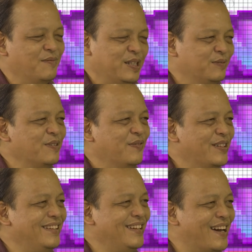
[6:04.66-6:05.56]
Makes me
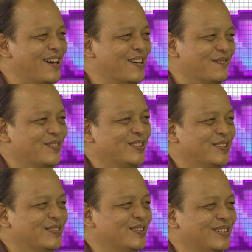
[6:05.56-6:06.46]
feel young, for
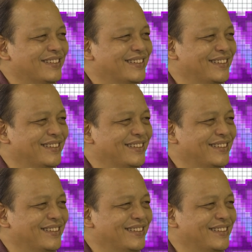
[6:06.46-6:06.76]
sure.